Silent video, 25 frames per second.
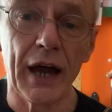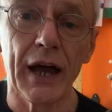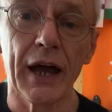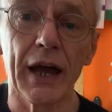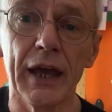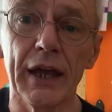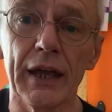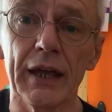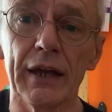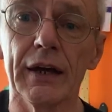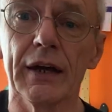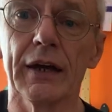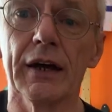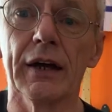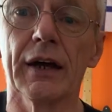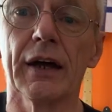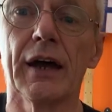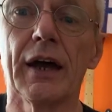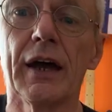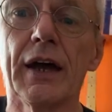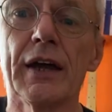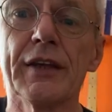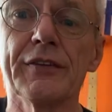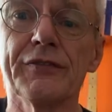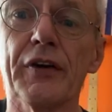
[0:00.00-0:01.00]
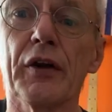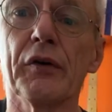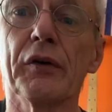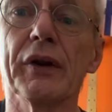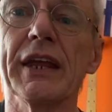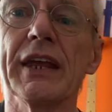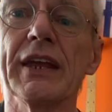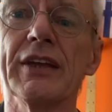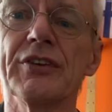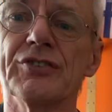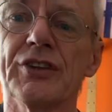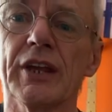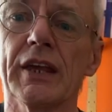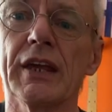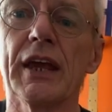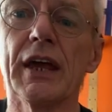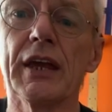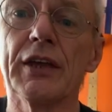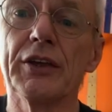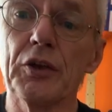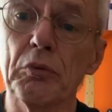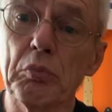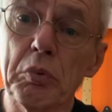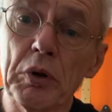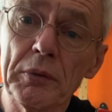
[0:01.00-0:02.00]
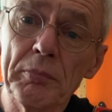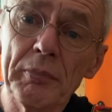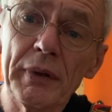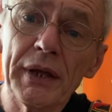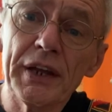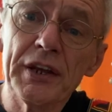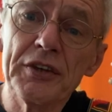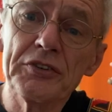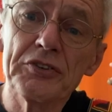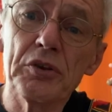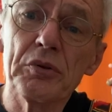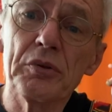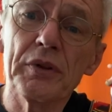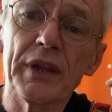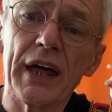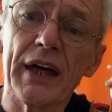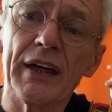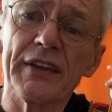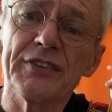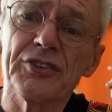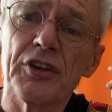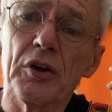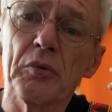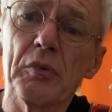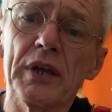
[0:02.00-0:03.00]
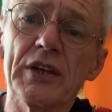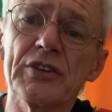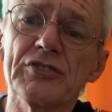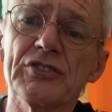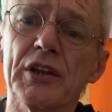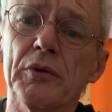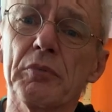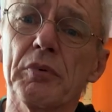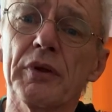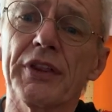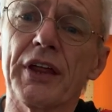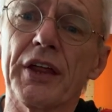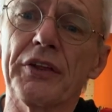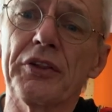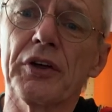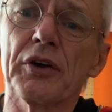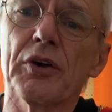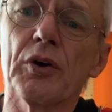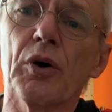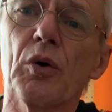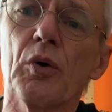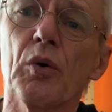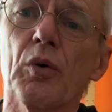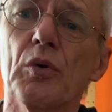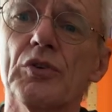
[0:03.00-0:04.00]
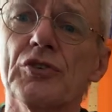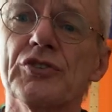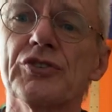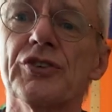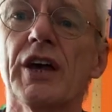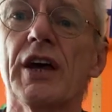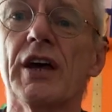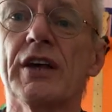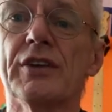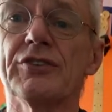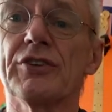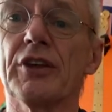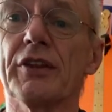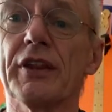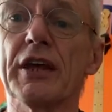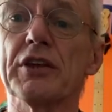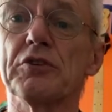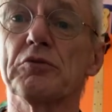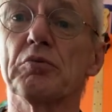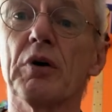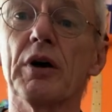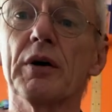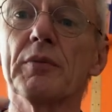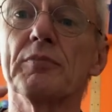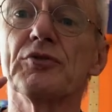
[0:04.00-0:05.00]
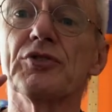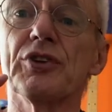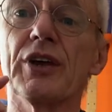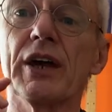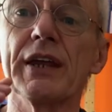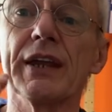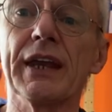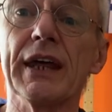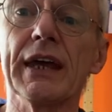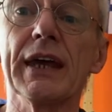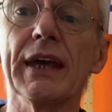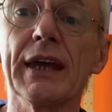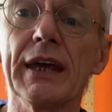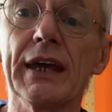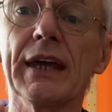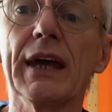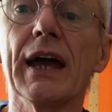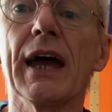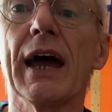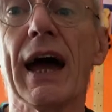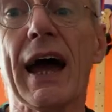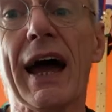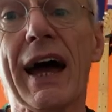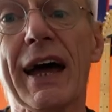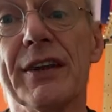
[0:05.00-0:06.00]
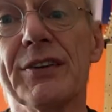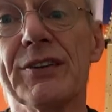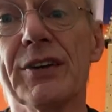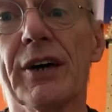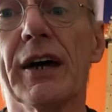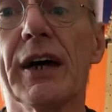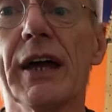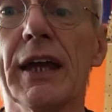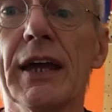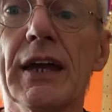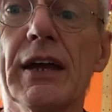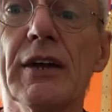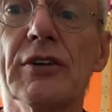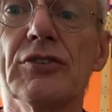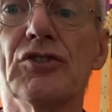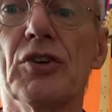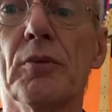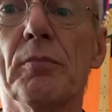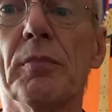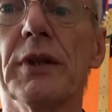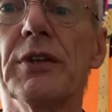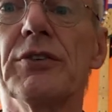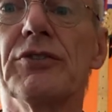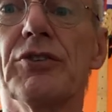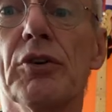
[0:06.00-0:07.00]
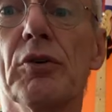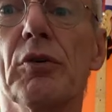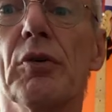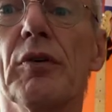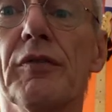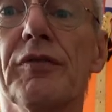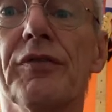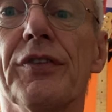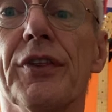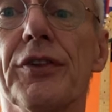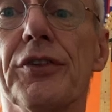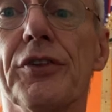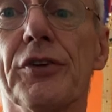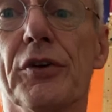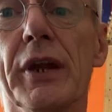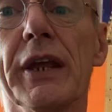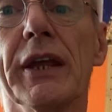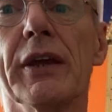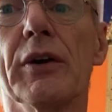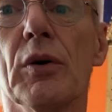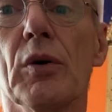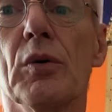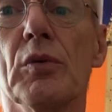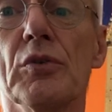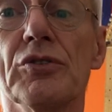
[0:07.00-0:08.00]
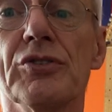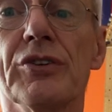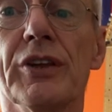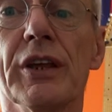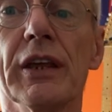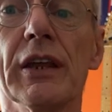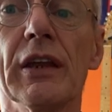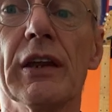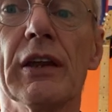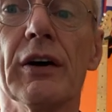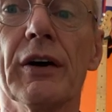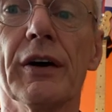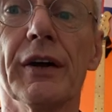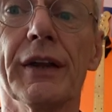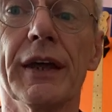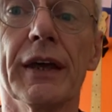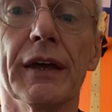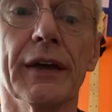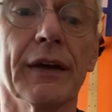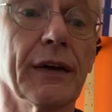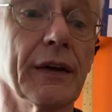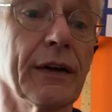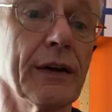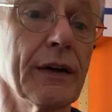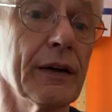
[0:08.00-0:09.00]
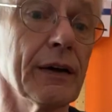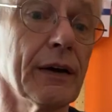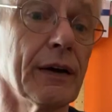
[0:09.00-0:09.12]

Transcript: A. It's very easy. You wouldn't be able to do that so easily with other chords. So that's why I'm saying E and A should be two of the three chords that you're learning.